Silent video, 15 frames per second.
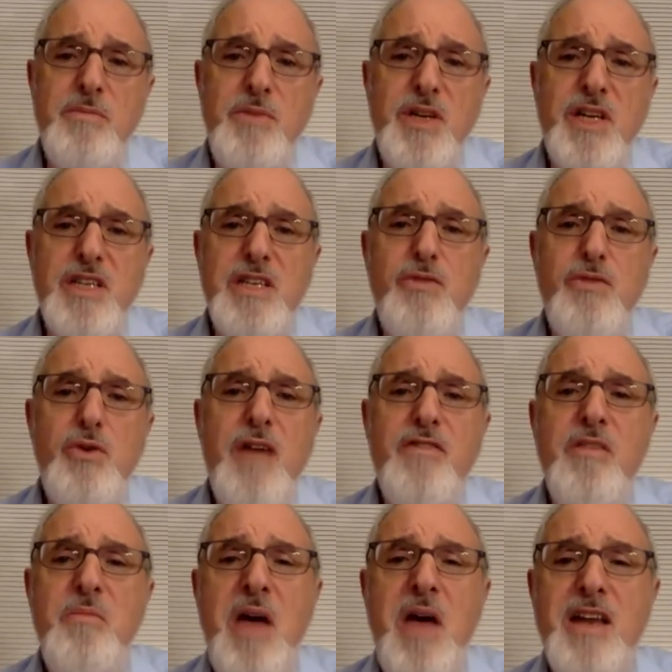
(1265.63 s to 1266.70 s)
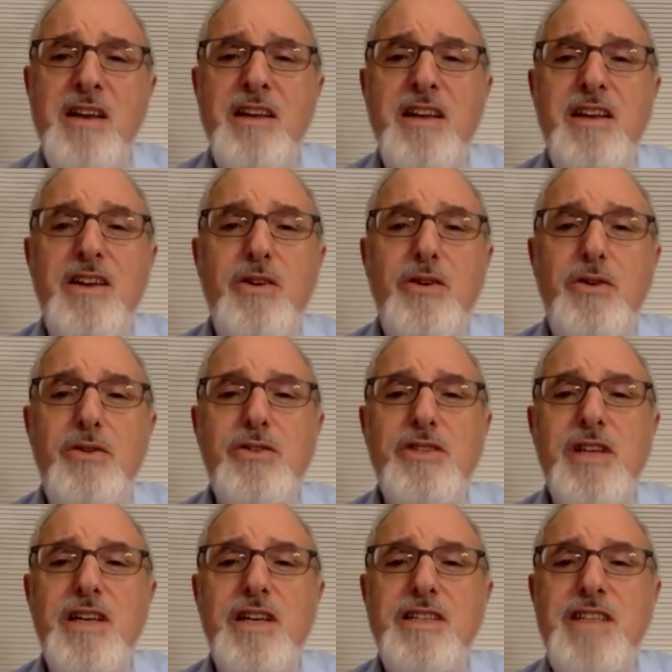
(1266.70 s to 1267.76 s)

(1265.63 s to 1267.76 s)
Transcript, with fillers: Because if you have the man who's a